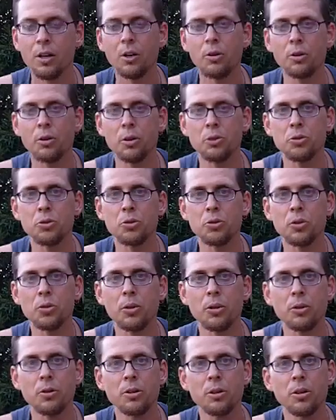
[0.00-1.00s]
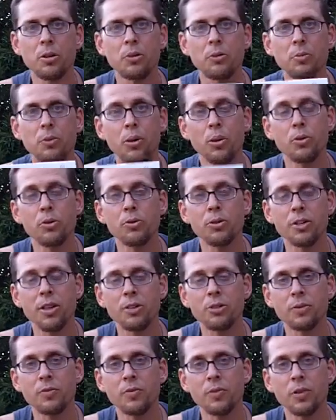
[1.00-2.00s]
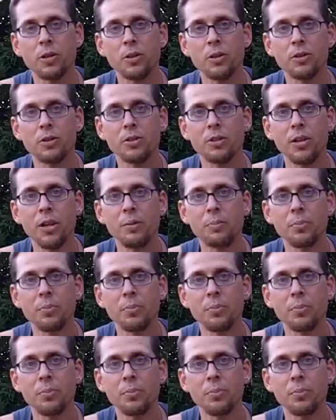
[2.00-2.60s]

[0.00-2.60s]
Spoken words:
go to the grocery store, go to the produce section first,